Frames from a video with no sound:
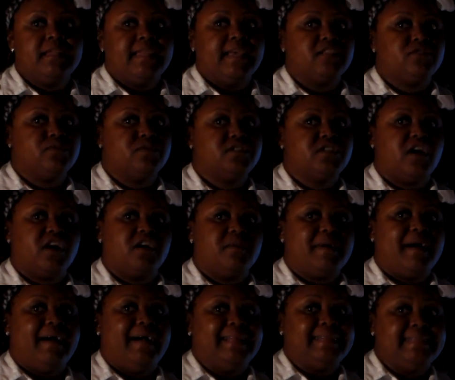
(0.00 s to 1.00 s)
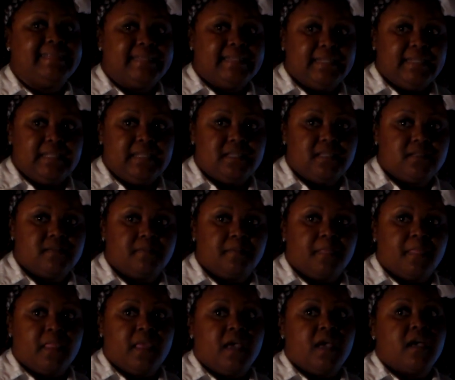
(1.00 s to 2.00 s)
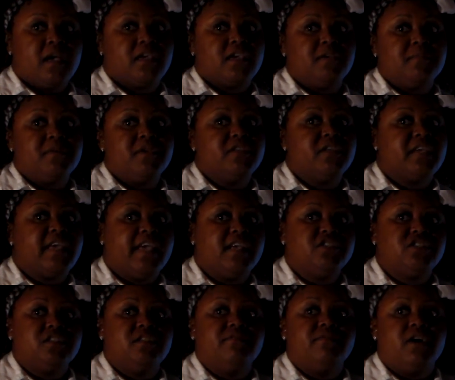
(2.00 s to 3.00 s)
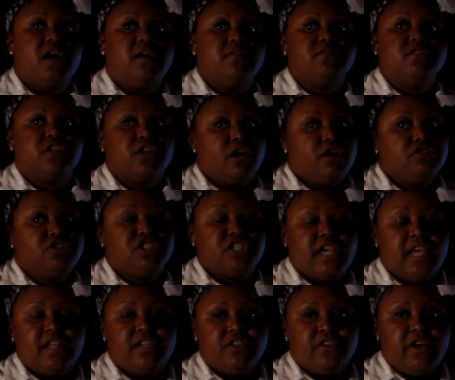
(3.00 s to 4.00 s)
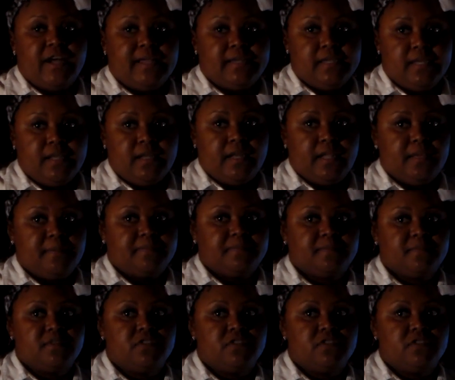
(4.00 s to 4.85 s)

Next, we'll talk about identities. Communication involves negotiating your identity.